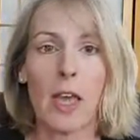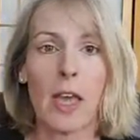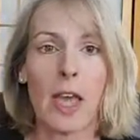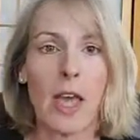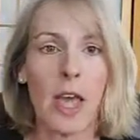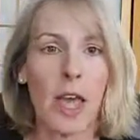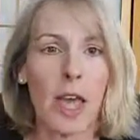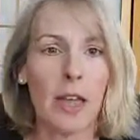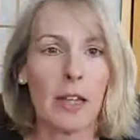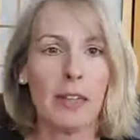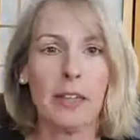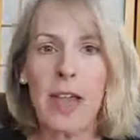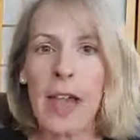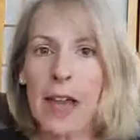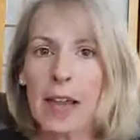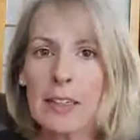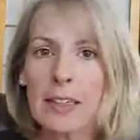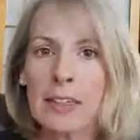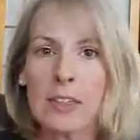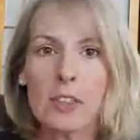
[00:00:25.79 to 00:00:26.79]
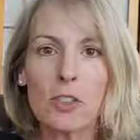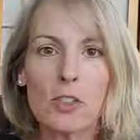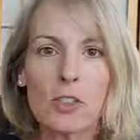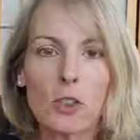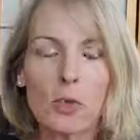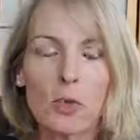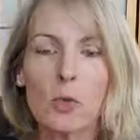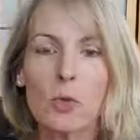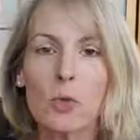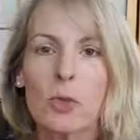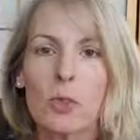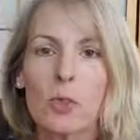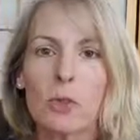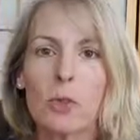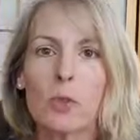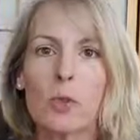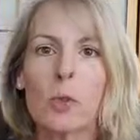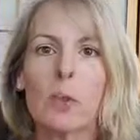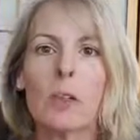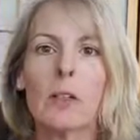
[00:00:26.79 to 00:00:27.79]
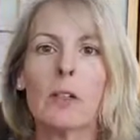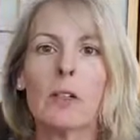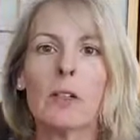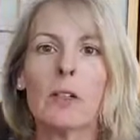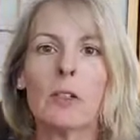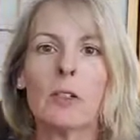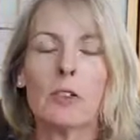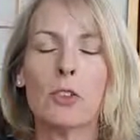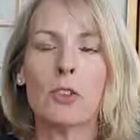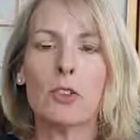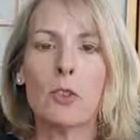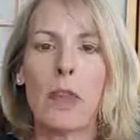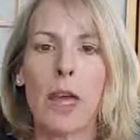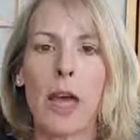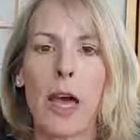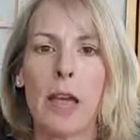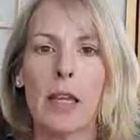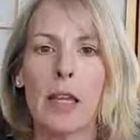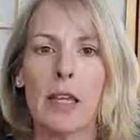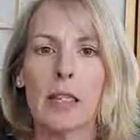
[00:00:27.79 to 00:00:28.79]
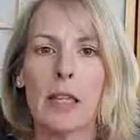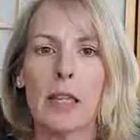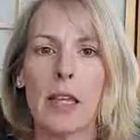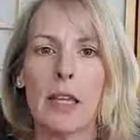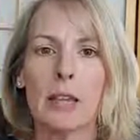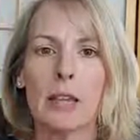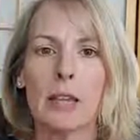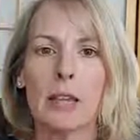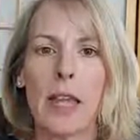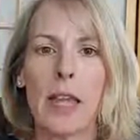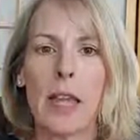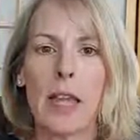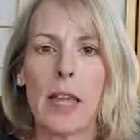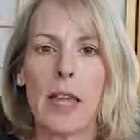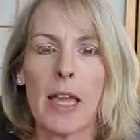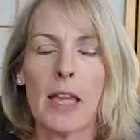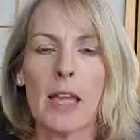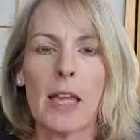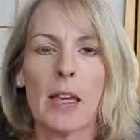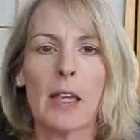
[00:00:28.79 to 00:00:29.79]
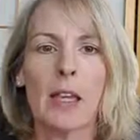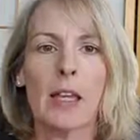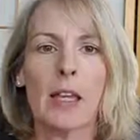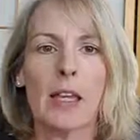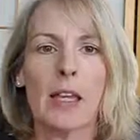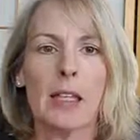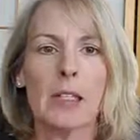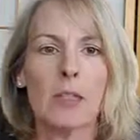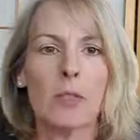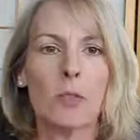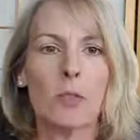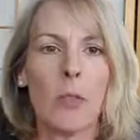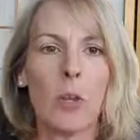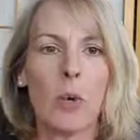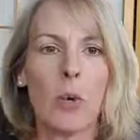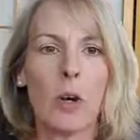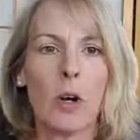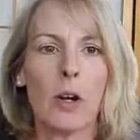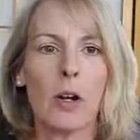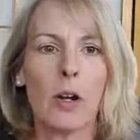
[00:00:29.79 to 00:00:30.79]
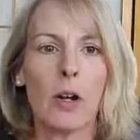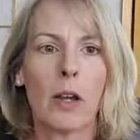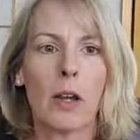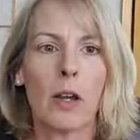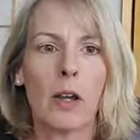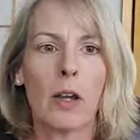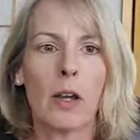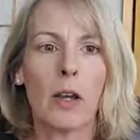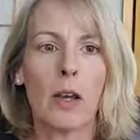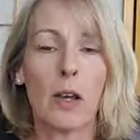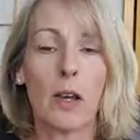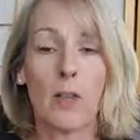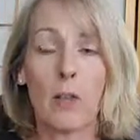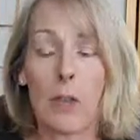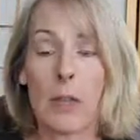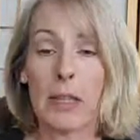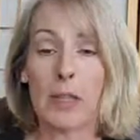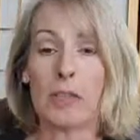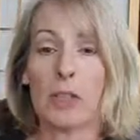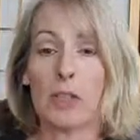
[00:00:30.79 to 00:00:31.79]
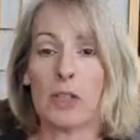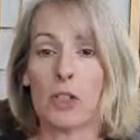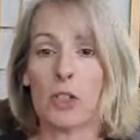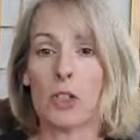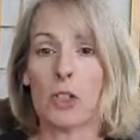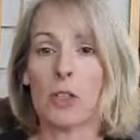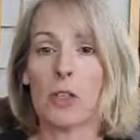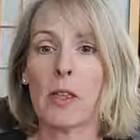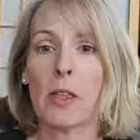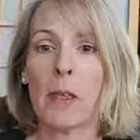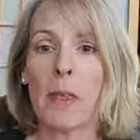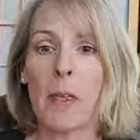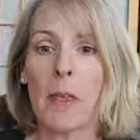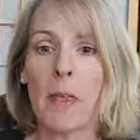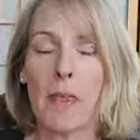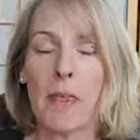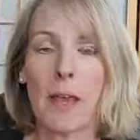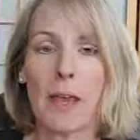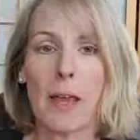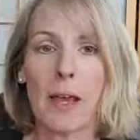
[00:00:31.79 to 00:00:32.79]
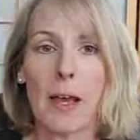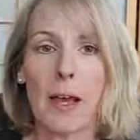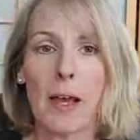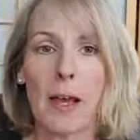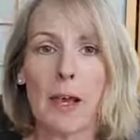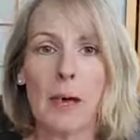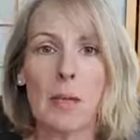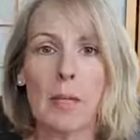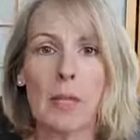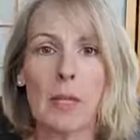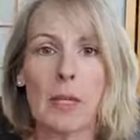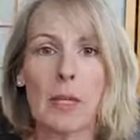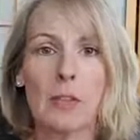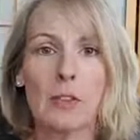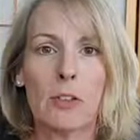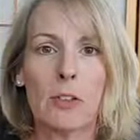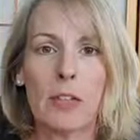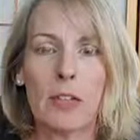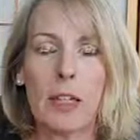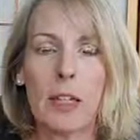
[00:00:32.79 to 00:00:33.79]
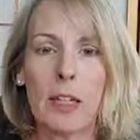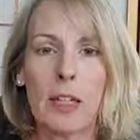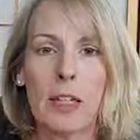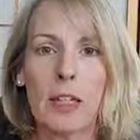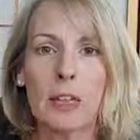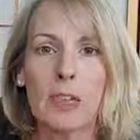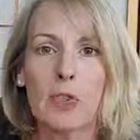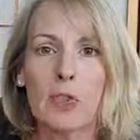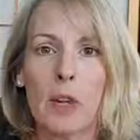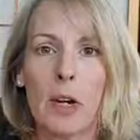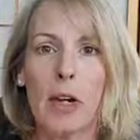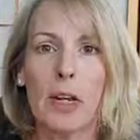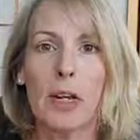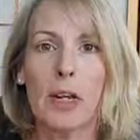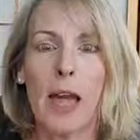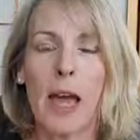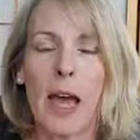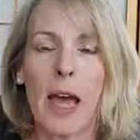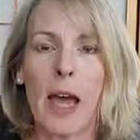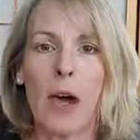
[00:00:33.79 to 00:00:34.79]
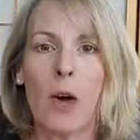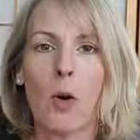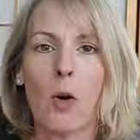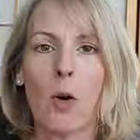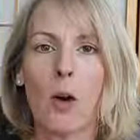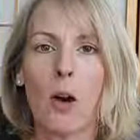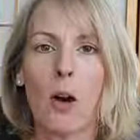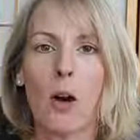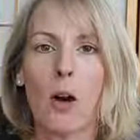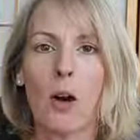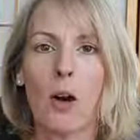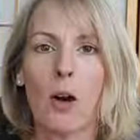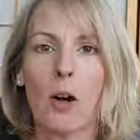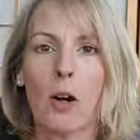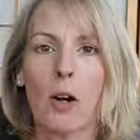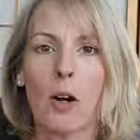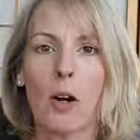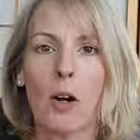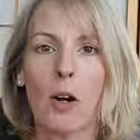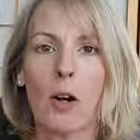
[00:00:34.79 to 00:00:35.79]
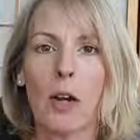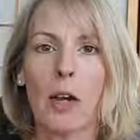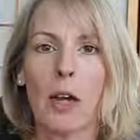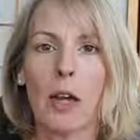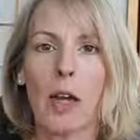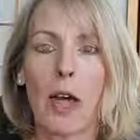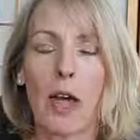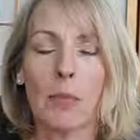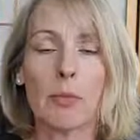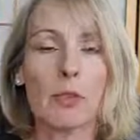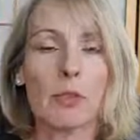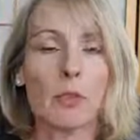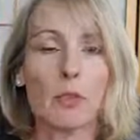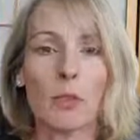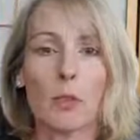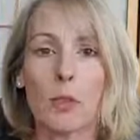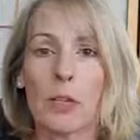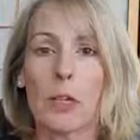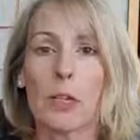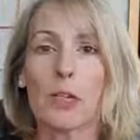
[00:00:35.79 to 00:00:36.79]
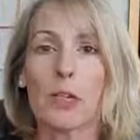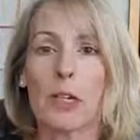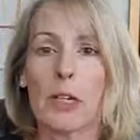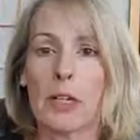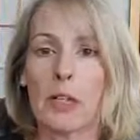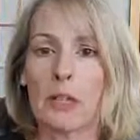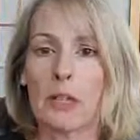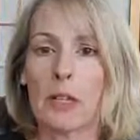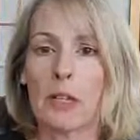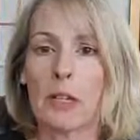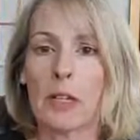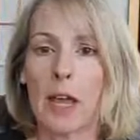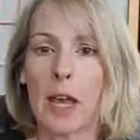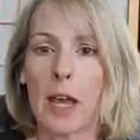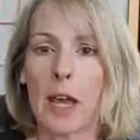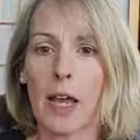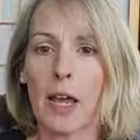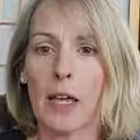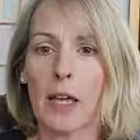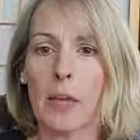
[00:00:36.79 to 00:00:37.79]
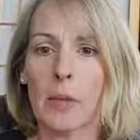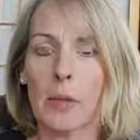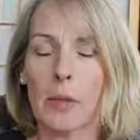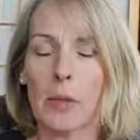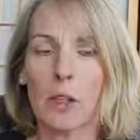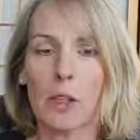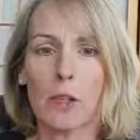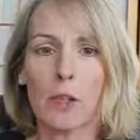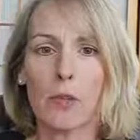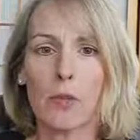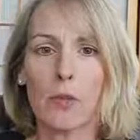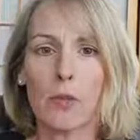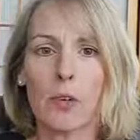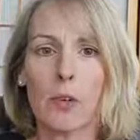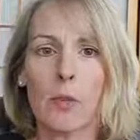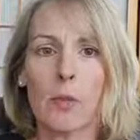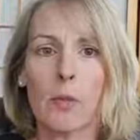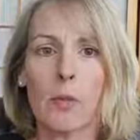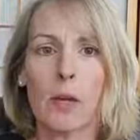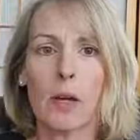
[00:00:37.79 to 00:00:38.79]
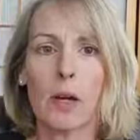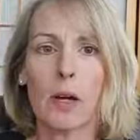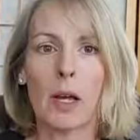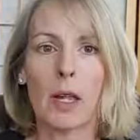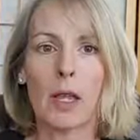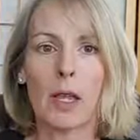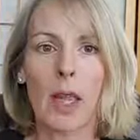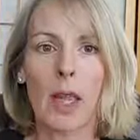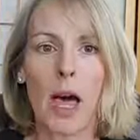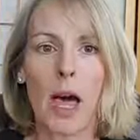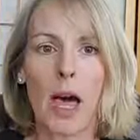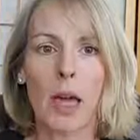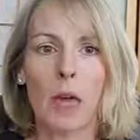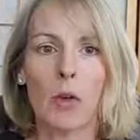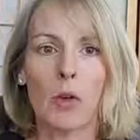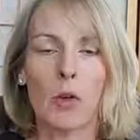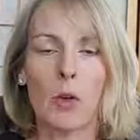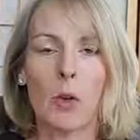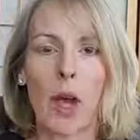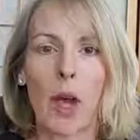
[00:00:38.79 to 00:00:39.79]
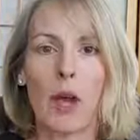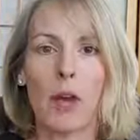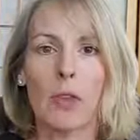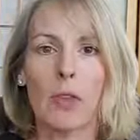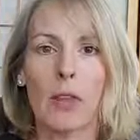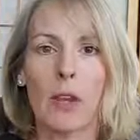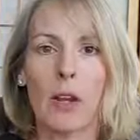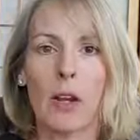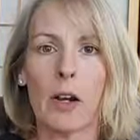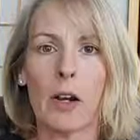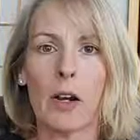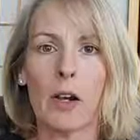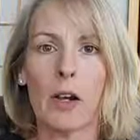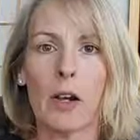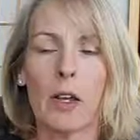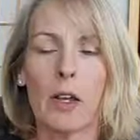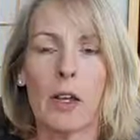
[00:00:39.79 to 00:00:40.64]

uh, tactics, tools, if you will, to do that. And and today is more uh, of a message um, because things right now are absolutely crazy. I am hearing from a lot of you out there